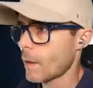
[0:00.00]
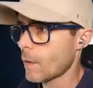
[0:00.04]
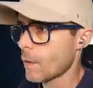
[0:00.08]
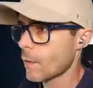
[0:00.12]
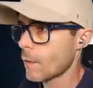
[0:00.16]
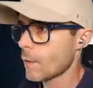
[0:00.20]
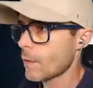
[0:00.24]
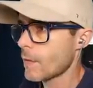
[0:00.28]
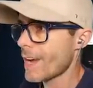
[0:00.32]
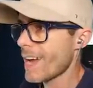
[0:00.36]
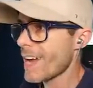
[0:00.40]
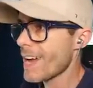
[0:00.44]

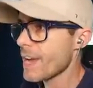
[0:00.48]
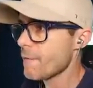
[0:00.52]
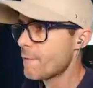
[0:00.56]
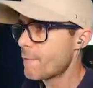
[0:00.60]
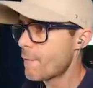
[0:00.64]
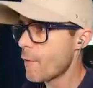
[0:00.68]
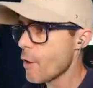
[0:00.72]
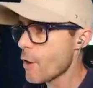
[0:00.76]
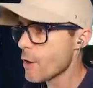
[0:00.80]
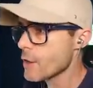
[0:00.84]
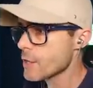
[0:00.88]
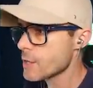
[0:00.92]
Okay,
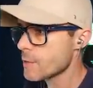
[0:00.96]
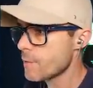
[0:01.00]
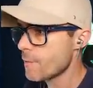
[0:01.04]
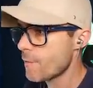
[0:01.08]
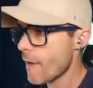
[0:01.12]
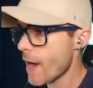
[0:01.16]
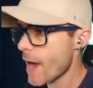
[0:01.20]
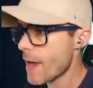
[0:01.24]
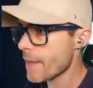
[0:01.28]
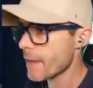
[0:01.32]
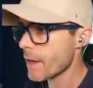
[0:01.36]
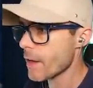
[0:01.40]
first
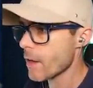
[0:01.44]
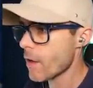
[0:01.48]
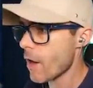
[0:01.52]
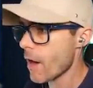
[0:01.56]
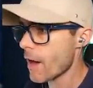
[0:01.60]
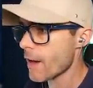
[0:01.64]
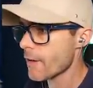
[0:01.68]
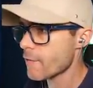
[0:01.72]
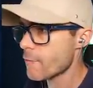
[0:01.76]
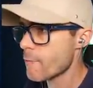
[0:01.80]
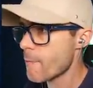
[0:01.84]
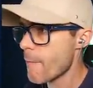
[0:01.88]
feather
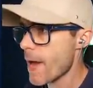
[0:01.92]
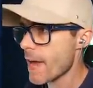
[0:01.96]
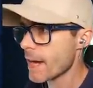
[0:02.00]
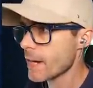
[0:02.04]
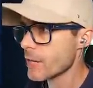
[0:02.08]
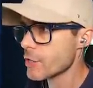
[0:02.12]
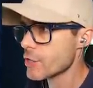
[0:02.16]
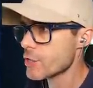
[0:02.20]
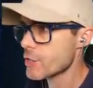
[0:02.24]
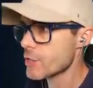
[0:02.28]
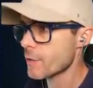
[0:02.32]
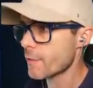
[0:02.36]
I've
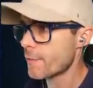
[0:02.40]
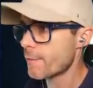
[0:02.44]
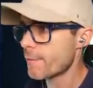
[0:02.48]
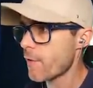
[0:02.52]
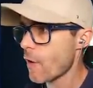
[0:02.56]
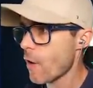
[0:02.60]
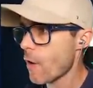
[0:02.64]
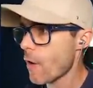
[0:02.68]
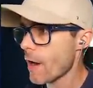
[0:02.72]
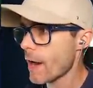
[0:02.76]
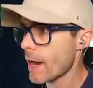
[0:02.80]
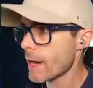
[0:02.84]
managed to
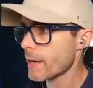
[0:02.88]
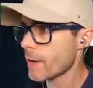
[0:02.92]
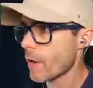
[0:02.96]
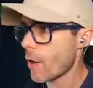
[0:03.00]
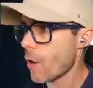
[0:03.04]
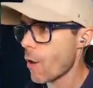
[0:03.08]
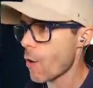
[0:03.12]
find.